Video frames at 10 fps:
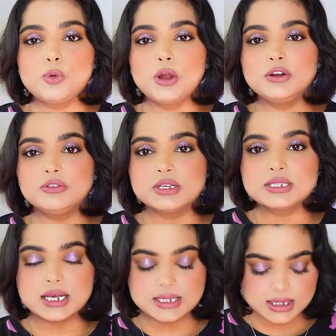point of
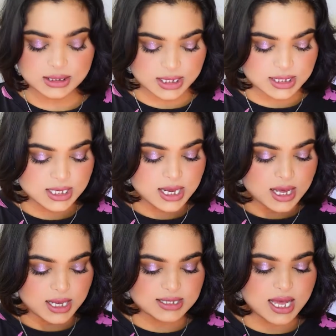discussing this
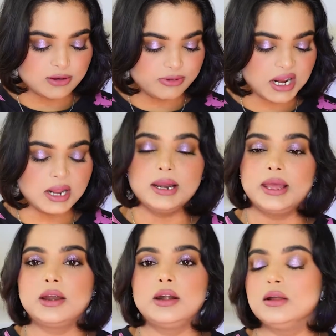is that when I
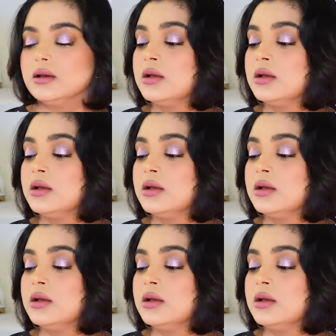layered